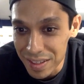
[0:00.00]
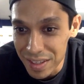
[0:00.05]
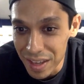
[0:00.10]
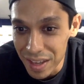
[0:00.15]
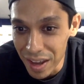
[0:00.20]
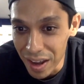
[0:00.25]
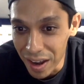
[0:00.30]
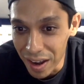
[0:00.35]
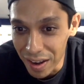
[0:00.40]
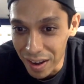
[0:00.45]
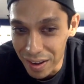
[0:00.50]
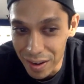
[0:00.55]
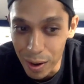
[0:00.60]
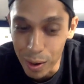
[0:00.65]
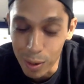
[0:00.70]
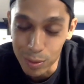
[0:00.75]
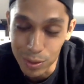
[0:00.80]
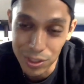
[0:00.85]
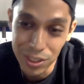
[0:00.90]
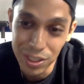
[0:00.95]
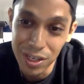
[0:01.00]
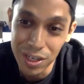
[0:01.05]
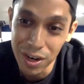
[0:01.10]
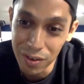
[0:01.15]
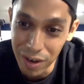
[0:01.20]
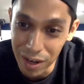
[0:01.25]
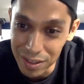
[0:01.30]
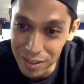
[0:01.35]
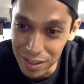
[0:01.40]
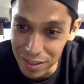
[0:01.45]
Yeah. Oh, she
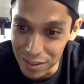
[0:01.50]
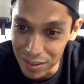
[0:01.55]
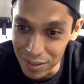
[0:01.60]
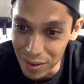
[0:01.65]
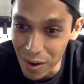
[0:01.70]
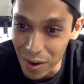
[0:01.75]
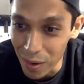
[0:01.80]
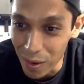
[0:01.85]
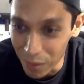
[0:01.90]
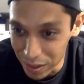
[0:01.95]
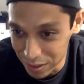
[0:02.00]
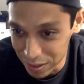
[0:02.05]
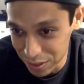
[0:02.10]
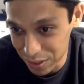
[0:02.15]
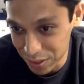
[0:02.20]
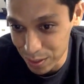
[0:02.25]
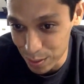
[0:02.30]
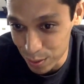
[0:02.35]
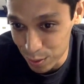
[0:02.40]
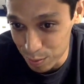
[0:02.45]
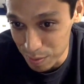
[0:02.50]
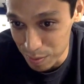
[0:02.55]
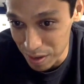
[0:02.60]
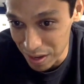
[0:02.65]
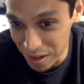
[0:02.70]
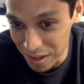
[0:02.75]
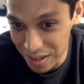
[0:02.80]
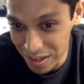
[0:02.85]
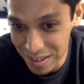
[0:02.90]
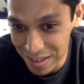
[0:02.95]
corrected you. Oh, excuse
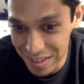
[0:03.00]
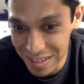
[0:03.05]
me.